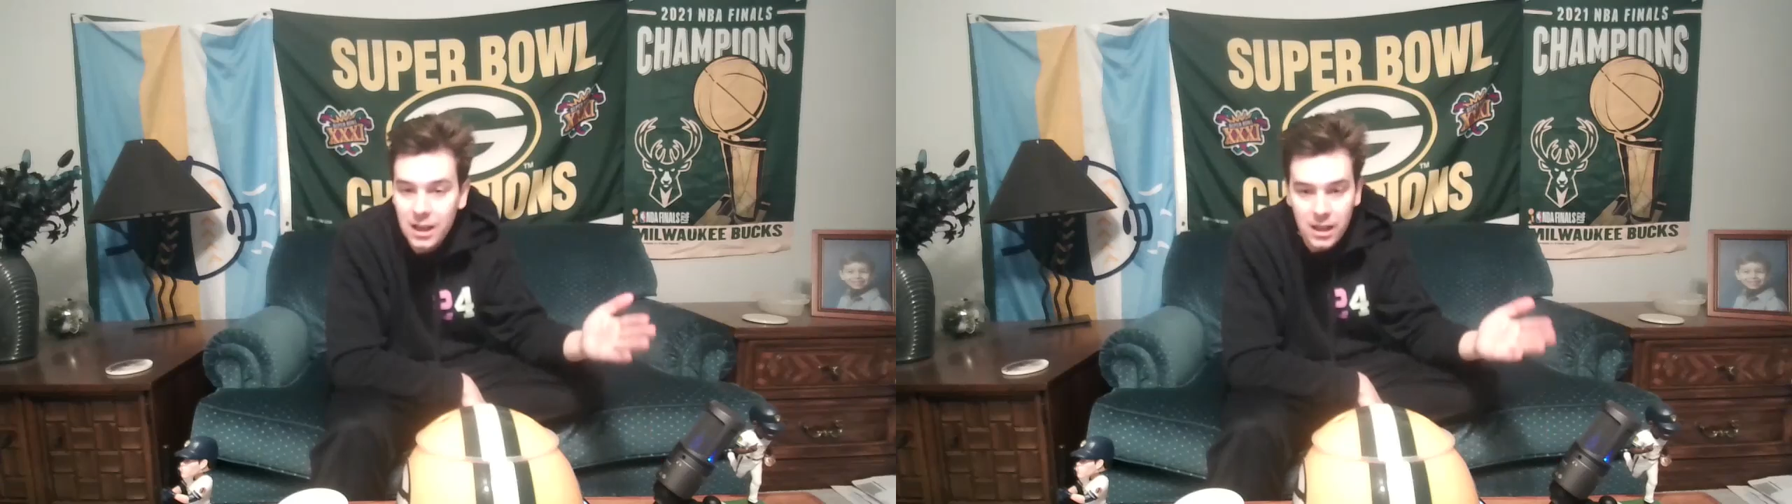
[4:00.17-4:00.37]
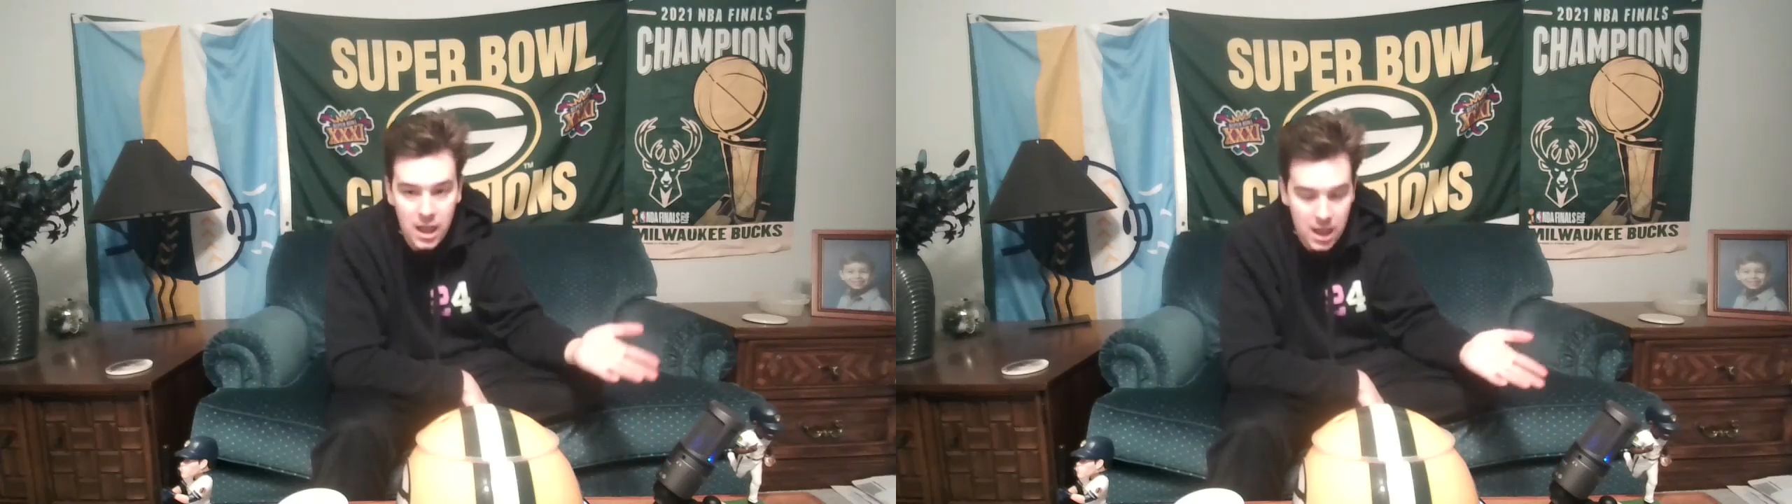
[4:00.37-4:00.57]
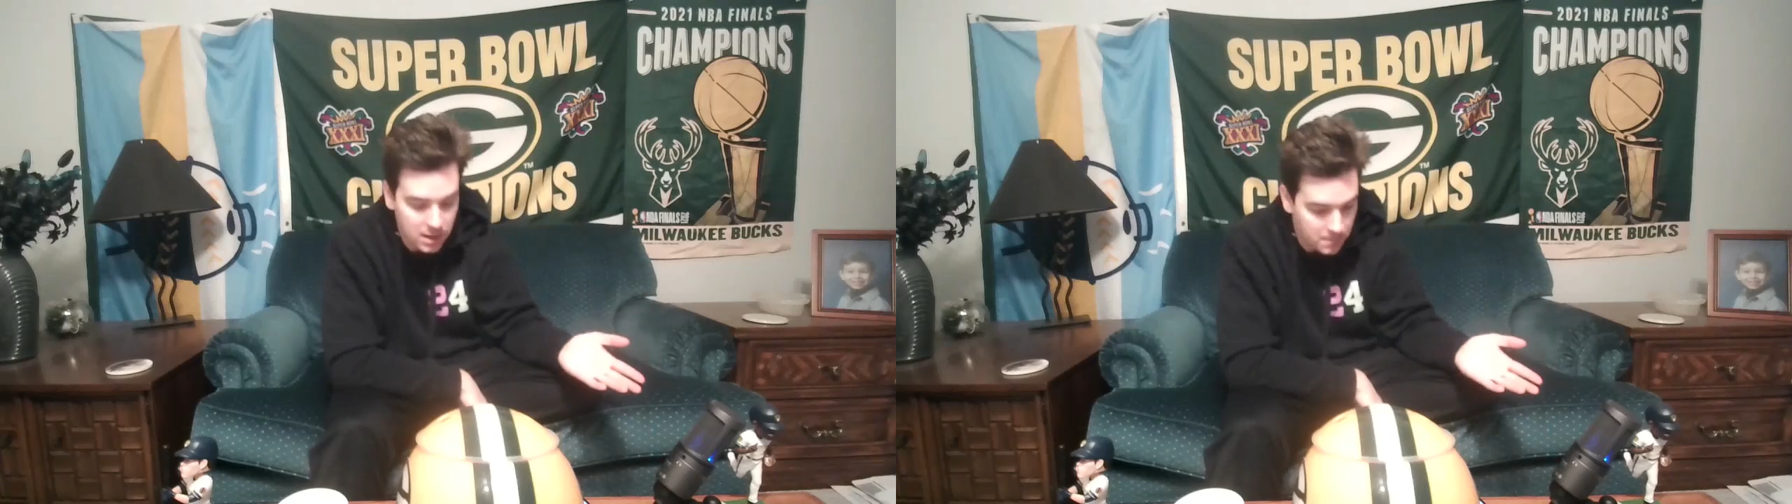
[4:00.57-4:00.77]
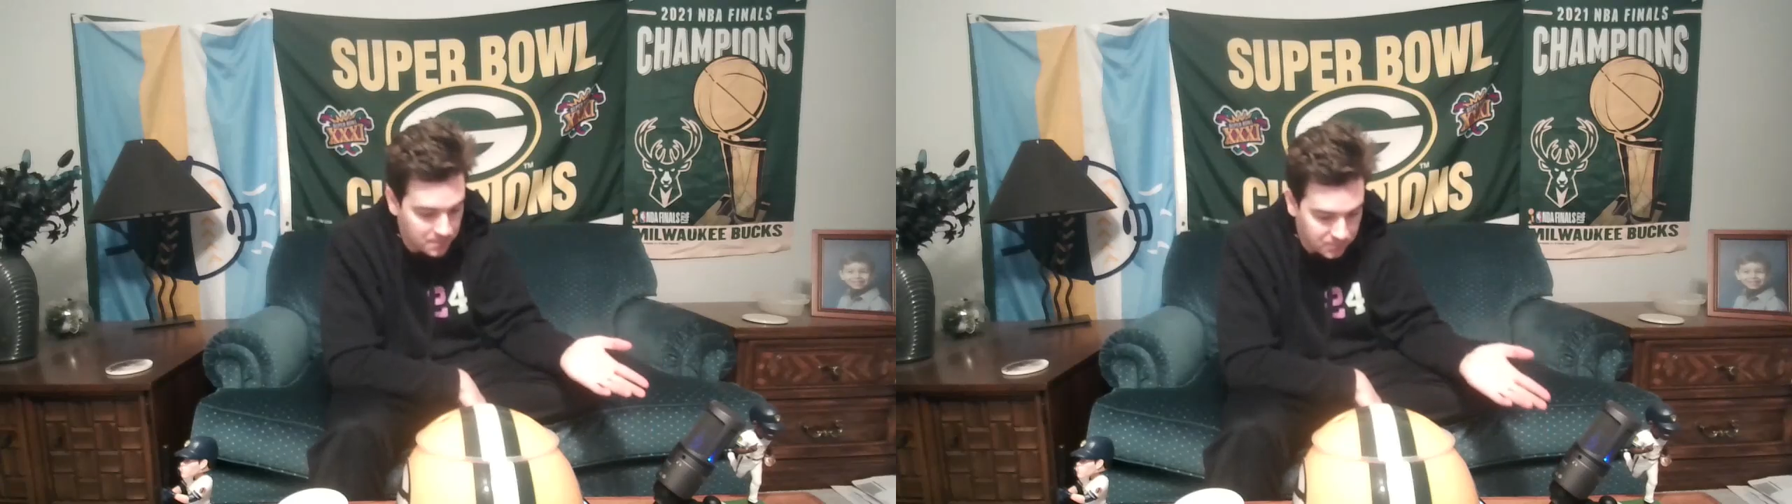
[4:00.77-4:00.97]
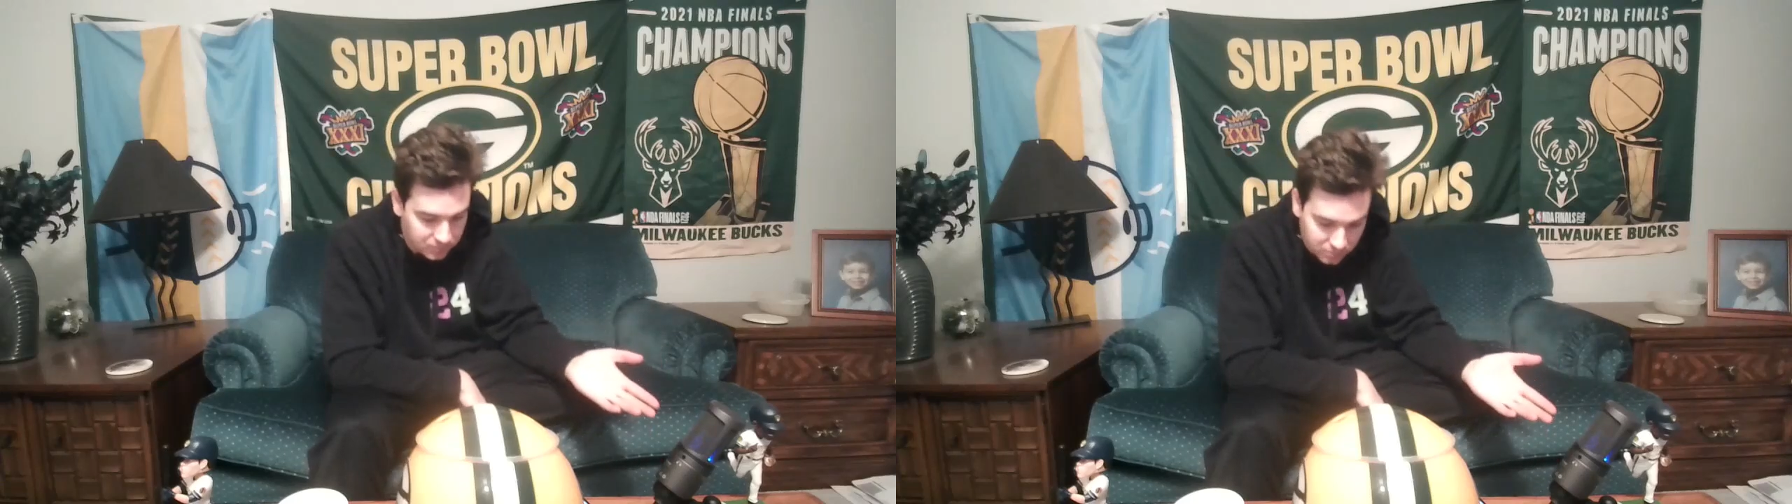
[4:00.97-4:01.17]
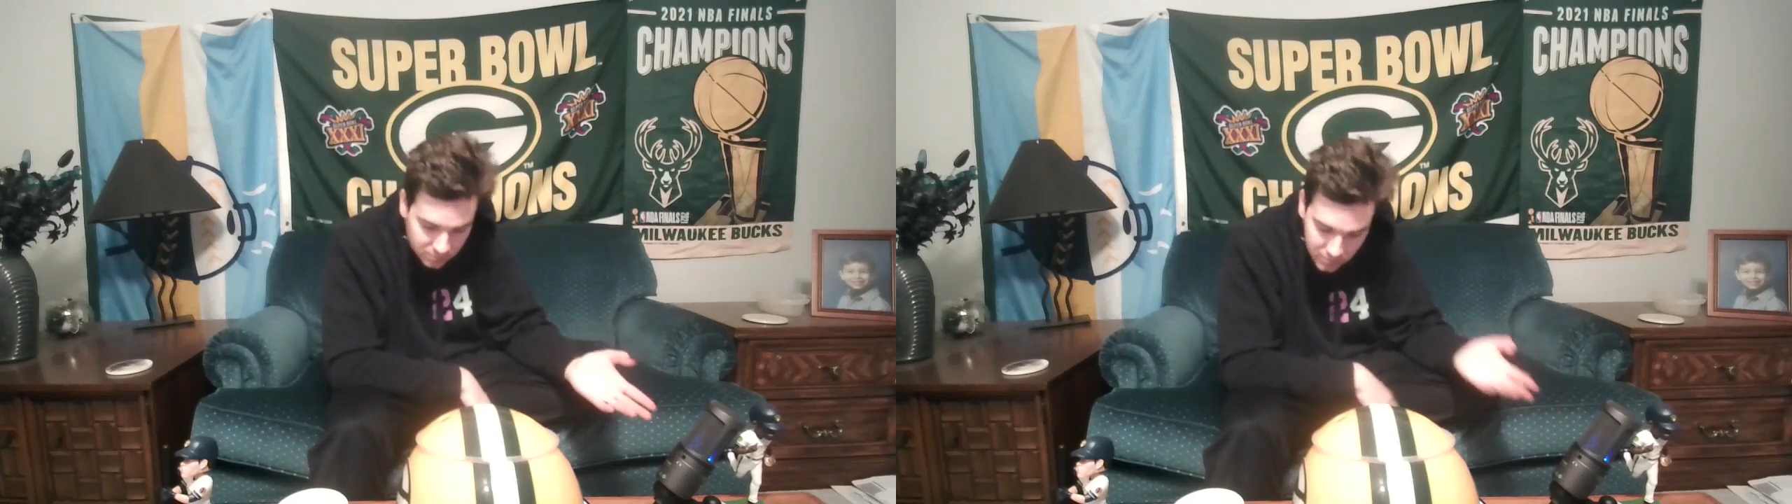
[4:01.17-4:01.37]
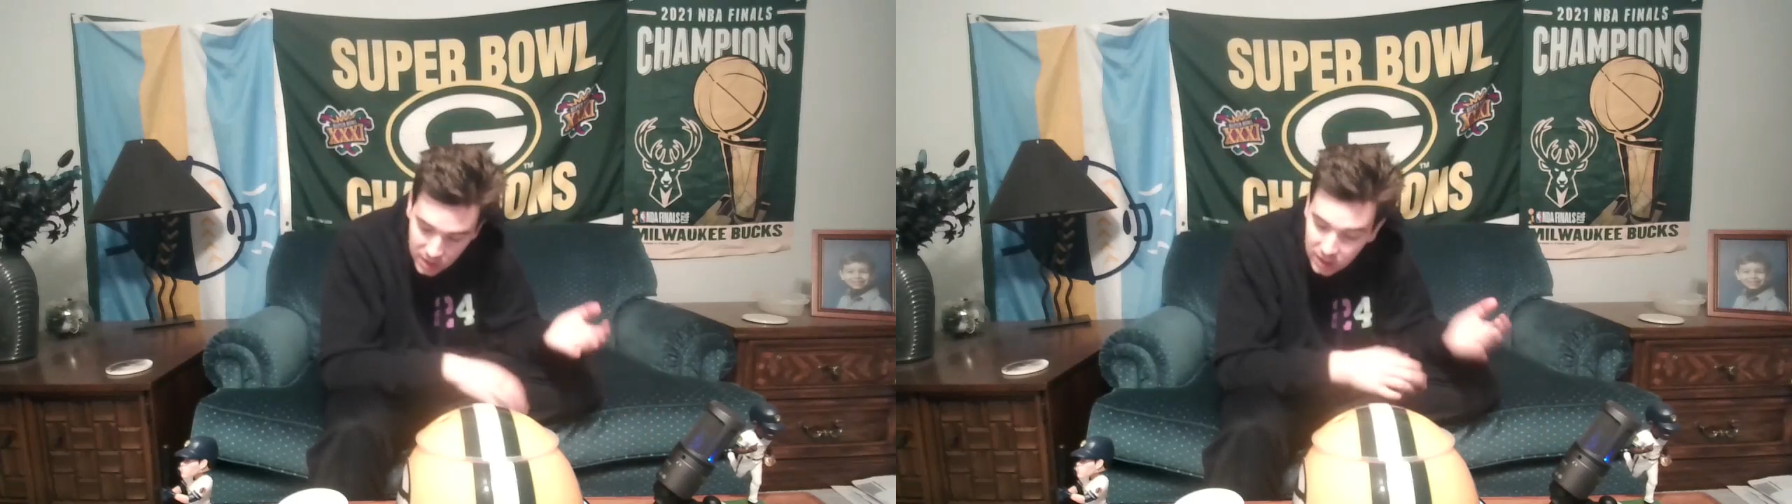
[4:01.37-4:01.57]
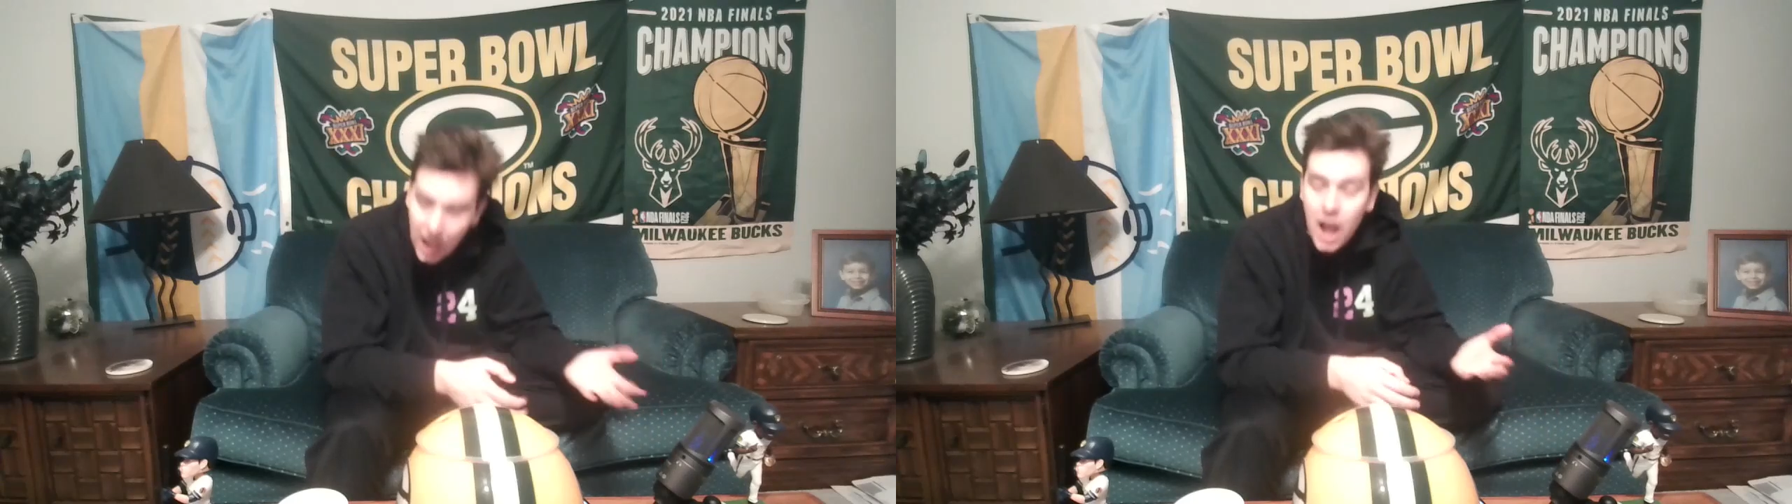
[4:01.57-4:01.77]
And
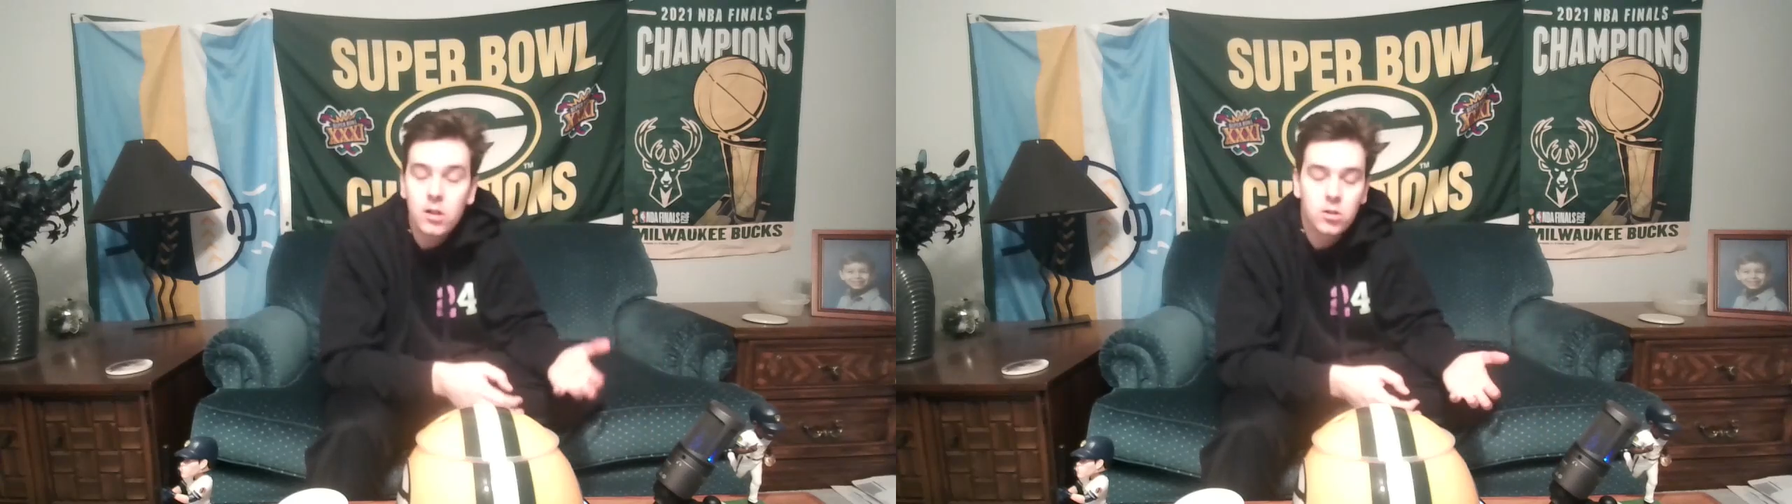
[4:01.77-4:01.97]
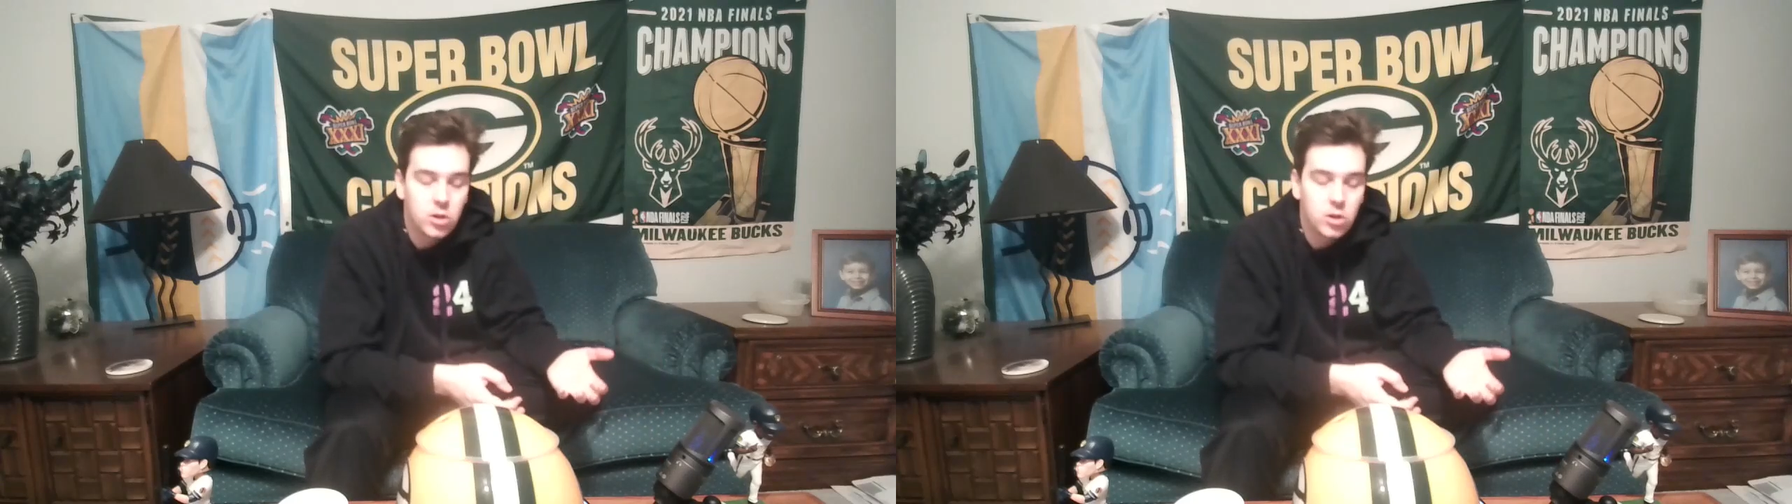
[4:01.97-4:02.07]
Kyle